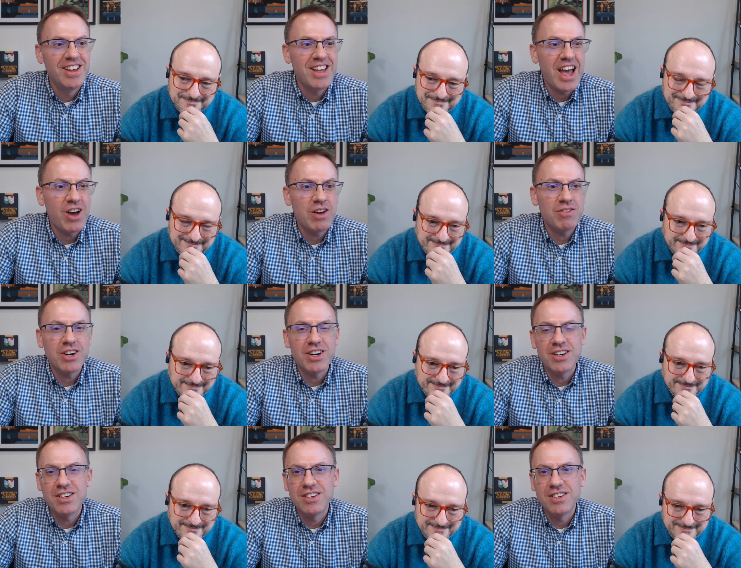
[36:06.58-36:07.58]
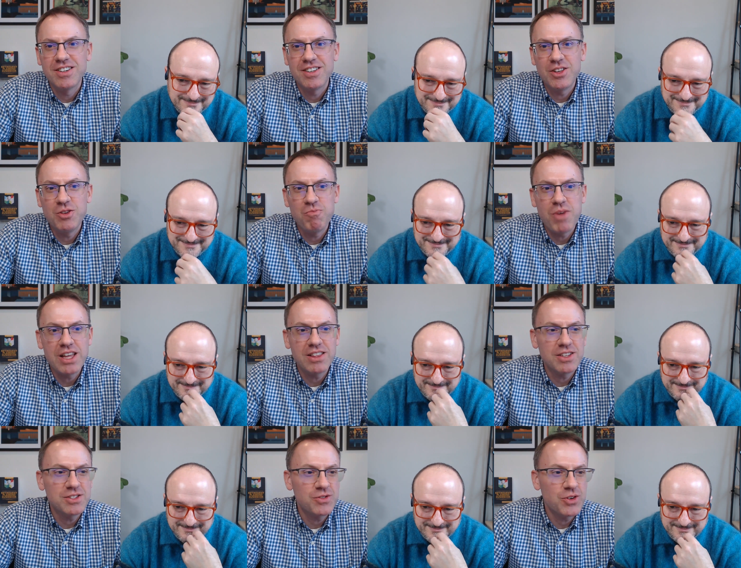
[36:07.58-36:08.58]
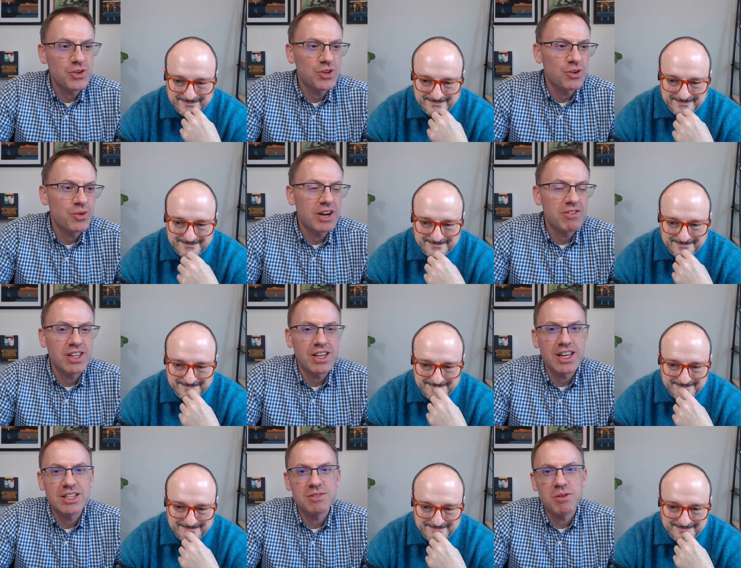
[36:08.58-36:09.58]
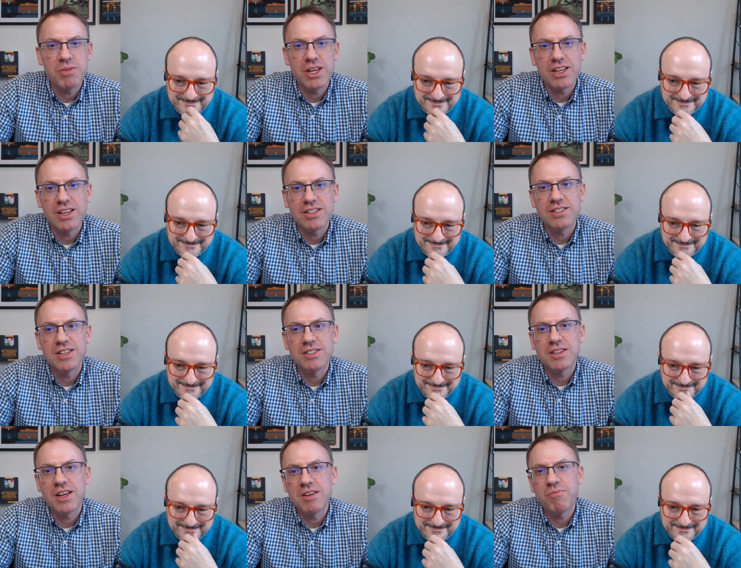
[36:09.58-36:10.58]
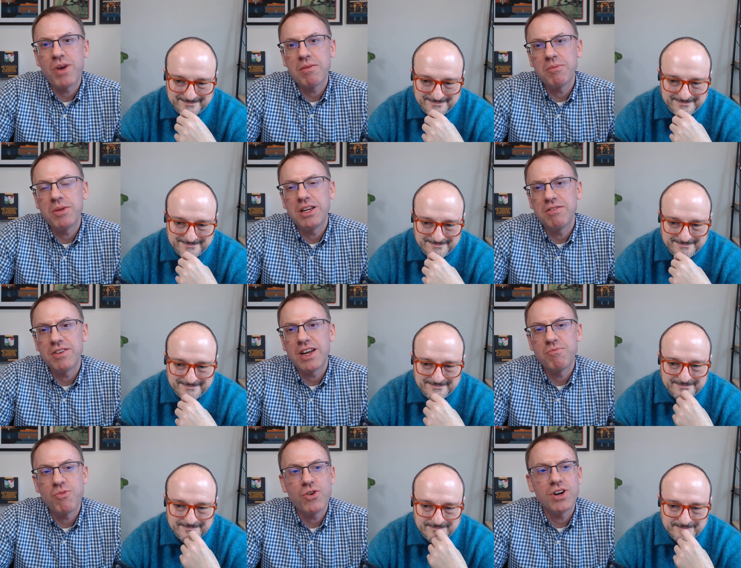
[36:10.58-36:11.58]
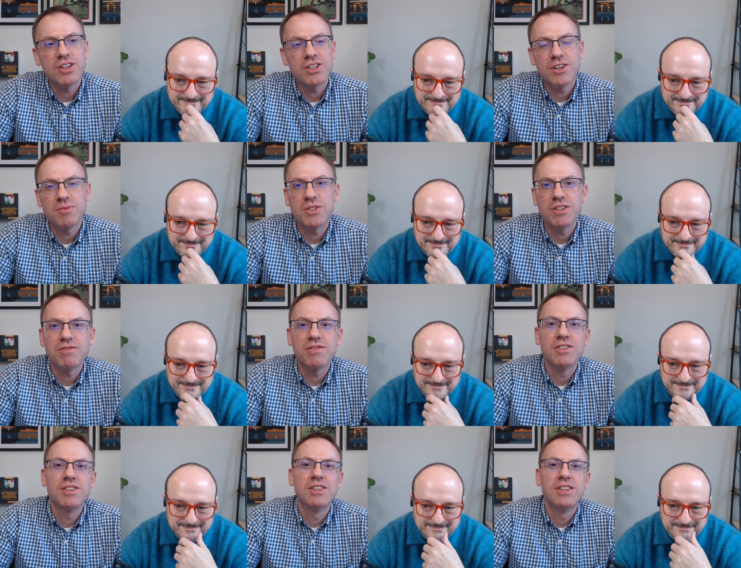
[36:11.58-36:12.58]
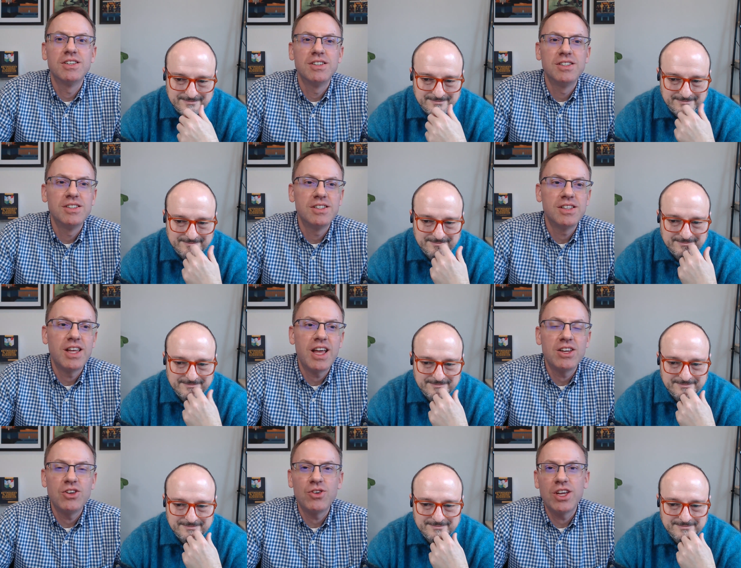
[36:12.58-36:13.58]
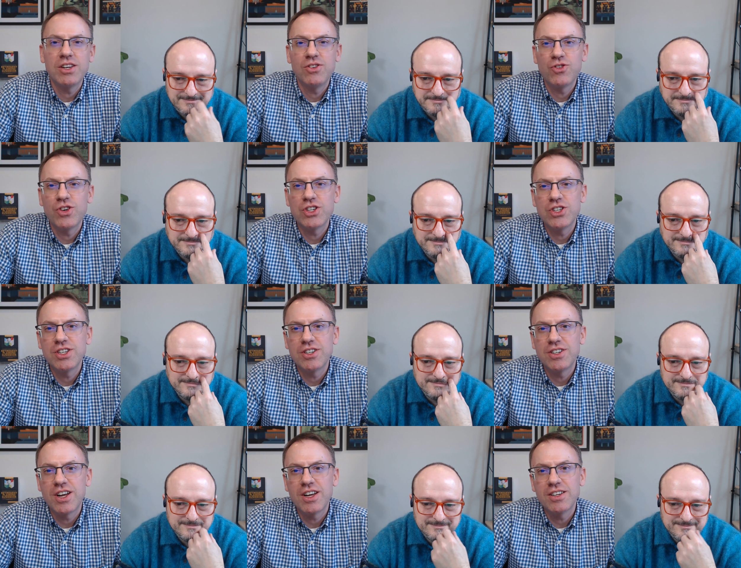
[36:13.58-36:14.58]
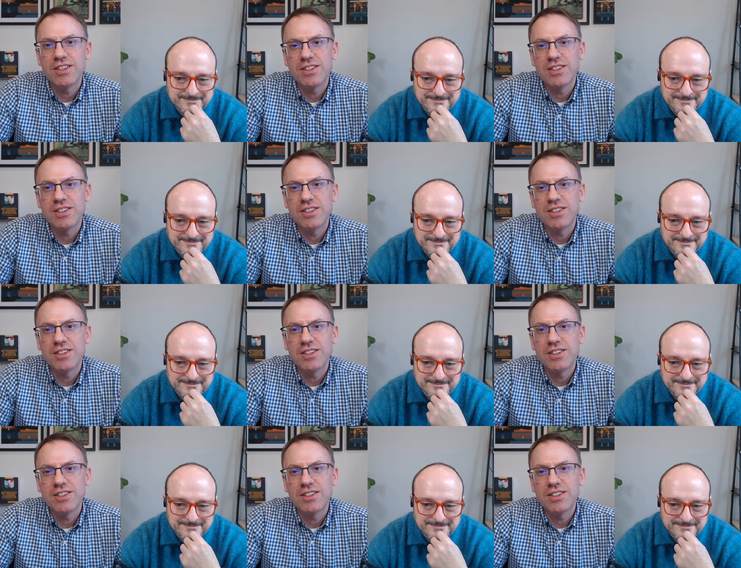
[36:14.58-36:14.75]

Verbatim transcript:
Speaker 1: however you make this food or whatever the case may be, it's it's going to probably define more in terms of can you get nutrition or not